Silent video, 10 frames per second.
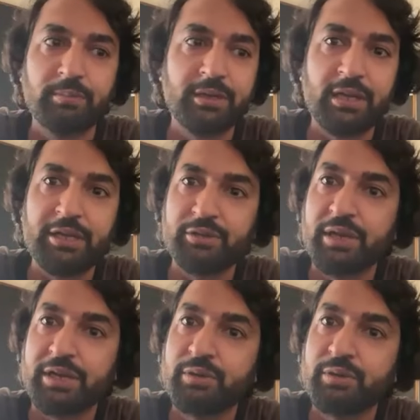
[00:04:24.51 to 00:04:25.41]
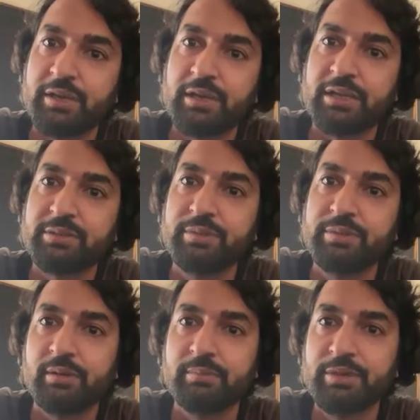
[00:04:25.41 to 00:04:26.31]
but like you get to hear other
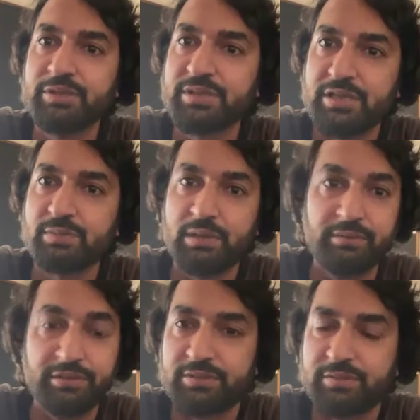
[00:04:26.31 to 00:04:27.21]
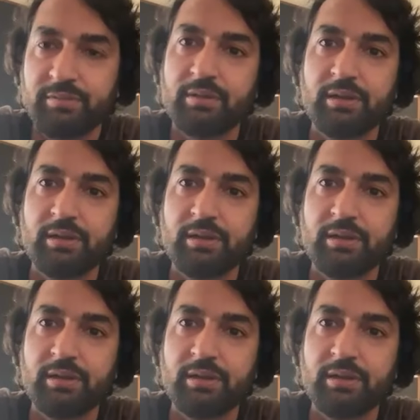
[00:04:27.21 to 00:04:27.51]
music as well, which is